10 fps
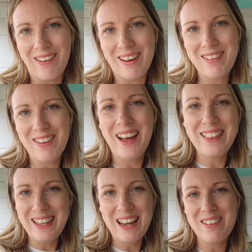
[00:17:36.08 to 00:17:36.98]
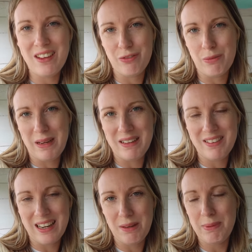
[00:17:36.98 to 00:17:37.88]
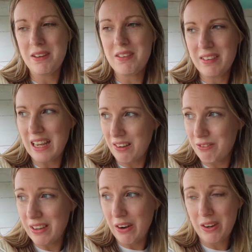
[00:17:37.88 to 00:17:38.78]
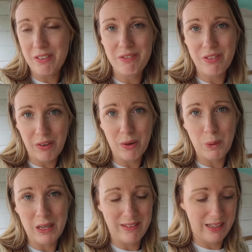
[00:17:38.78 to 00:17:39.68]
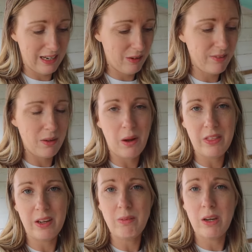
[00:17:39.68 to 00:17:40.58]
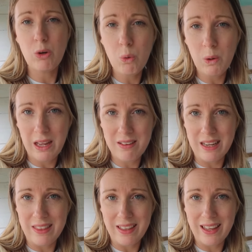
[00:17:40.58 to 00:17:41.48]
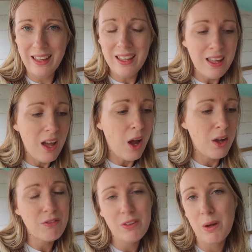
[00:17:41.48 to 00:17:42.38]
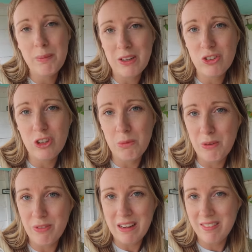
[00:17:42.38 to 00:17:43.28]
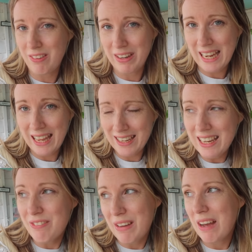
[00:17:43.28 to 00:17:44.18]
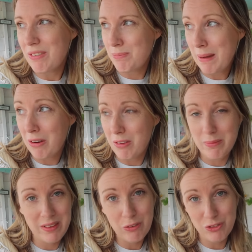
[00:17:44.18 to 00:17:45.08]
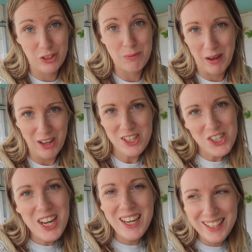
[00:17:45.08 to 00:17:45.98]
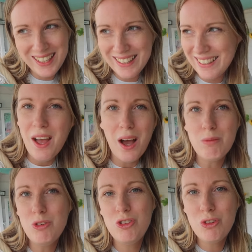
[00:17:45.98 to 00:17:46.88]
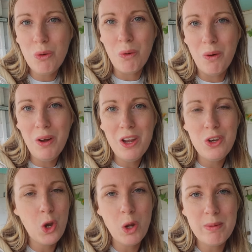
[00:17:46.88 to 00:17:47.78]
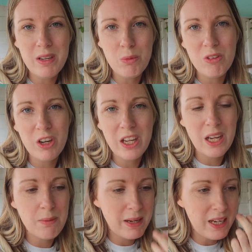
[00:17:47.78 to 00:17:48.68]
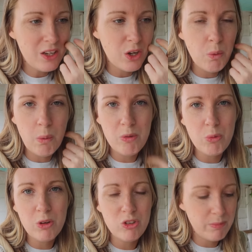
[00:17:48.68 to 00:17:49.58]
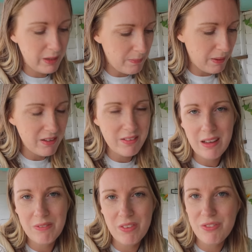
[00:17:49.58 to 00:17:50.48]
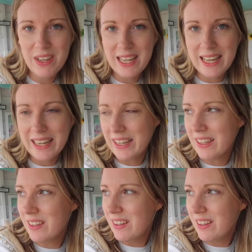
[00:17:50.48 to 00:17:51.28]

guys, I think that's it from me today because it's getting very, very windy now, so I think I'm going to call it a day there. Hopefully I'll be able to show my face here again if I haven't embarrassed myself too much. I'm sure nobody was looking at me, no one was watching me, but I just have this feeling